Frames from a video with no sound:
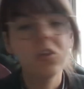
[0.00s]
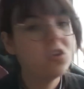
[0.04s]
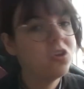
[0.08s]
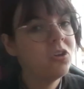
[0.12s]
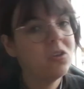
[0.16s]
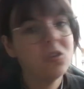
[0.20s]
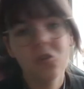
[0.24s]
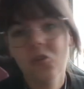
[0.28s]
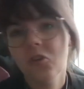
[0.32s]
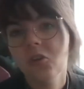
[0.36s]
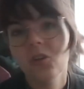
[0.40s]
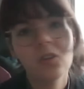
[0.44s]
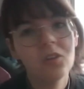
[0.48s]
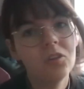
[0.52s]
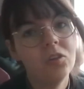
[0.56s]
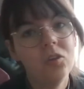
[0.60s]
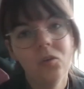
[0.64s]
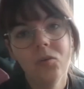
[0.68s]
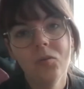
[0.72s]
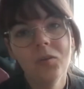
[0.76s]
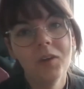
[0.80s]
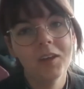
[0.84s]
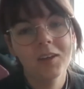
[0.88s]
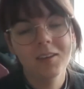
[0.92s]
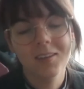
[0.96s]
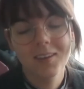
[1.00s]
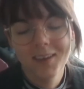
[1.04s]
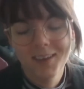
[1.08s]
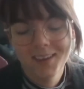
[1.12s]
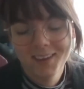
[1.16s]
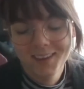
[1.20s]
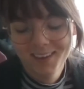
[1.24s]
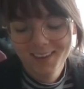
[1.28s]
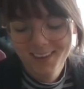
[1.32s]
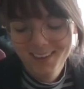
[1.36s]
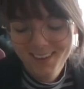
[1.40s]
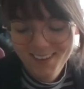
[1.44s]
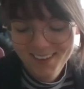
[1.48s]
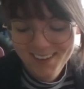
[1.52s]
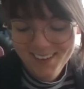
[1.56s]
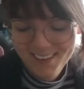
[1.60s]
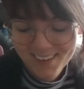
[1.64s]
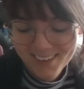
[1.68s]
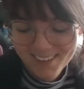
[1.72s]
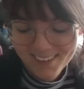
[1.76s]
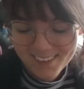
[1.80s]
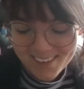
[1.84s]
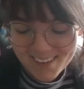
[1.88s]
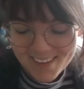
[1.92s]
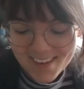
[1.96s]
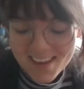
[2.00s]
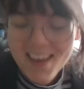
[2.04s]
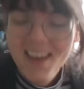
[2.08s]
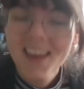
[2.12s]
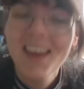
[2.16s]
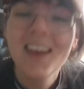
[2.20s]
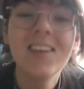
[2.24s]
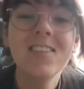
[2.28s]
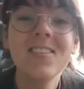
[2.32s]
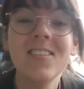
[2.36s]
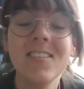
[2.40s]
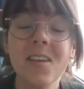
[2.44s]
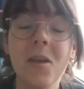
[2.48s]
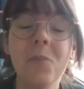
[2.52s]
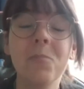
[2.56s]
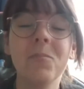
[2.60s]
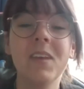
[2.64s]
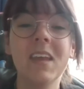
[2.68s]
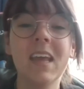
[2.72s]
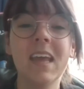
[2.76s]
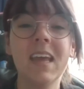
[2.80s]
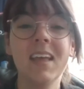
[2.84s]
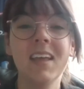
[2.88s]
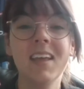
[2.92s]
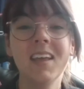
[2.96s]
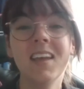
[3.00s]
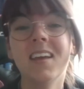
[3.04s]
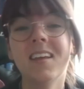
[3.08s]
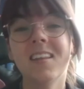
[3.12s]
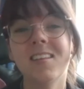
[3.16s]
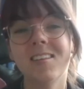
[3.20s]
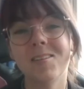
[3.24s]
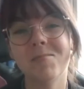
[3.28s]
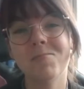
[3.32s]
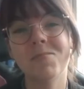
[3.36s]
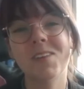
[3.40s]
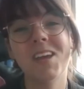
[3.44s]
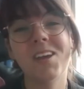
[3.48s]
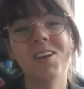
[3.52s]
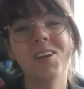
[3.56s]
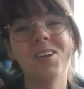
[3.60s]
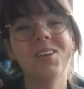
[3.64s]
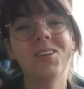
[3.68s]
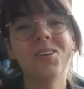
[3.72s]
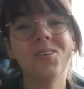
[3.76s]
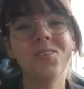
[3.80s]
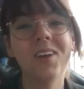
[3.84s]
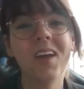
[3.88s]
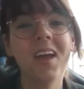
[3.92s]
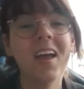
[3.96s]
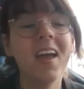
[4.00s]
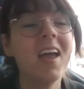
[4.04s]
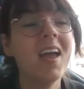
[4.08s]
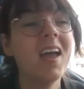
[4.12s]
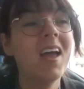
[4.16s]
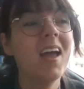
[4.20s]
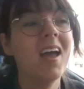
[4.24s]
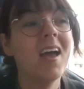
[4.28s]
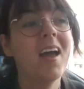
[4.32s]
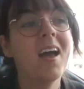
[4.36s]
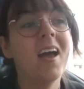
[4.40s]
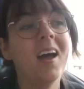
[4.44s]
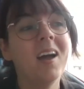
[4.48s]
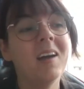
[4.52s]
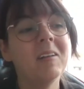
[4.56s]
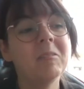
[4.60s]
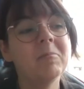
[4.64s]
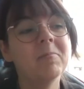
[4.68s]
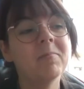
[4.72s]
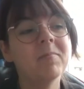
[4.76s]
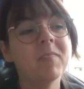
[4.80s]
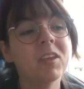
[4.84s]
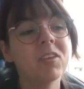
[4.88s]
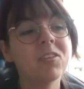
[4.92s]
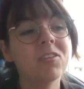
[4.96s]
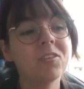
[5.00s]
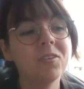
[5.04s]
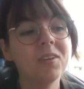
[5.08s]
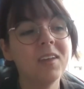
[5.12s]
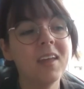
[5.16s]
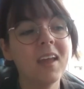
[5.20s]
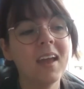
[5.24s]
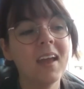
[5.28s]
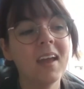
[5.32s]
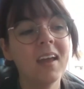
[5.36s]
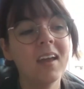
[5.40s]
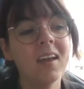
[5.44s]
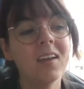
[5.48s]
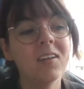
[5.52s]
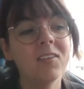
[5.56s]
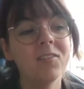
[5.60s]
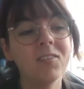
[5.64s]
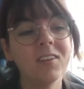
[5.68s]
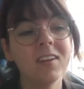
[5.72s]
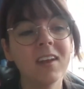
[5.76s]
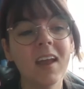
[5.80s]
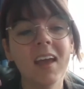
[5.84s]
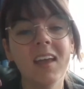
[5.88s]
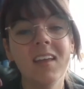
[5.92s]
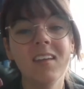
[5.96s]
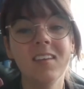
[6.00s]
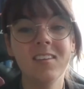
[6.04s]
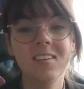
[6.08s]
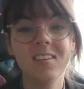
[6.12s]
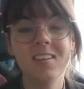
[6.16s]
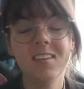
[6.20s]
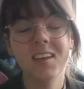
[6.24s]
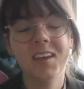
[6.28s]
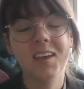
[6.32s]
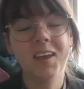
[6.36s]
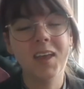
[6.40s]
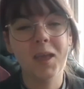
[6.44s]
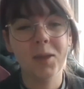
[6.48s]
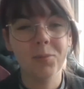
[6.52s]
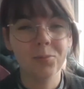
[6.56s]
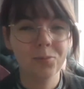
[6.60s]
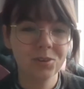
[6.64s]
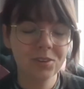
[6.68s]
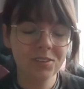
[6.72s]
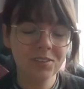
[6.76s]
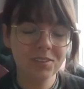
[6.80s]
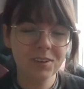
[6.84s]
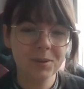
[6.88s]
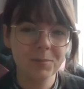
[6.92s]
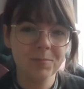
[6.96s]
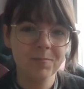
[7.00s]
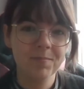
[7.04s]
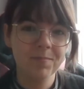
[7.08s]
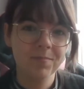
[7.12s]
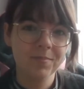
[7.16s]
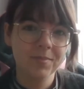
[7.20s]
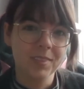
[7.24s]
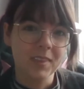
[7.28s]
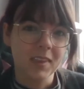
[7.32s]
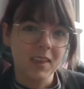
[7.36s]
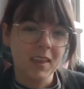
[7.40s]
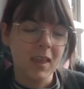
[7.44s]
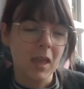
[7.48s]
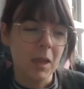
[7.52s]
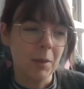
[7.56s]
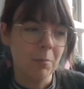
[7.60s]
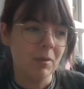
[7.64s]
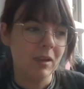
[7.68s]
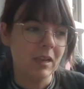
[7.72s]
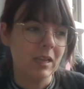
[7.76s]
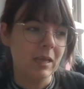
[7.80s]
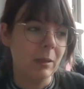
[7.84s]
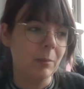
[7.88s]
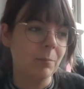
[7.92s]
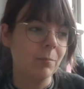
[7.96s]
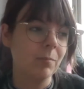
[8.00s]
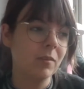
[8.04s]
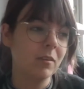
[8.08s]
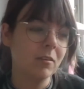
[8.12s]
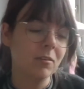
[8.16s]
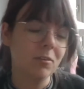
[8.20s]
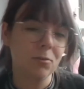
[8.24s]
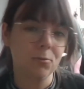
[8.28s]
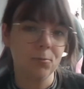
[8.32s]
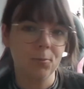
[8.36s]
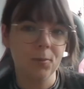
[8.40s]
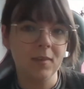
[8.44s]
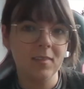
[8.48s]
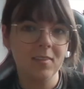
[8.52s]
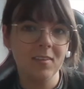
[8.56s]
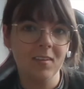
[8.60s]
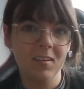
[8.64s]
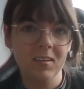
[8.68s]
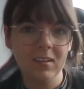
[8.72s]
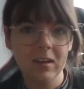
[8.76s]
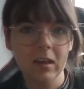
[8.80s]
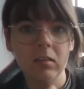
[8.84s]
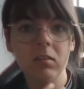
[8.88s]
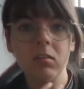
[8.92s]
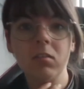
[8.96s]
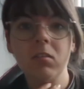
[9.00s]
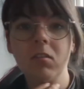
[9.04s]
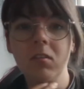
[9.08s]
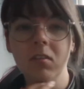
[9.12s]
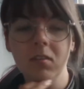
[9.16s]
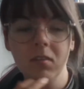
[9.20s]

just do it. someday I'll do it. So yeah, a nice cabley sweater. That's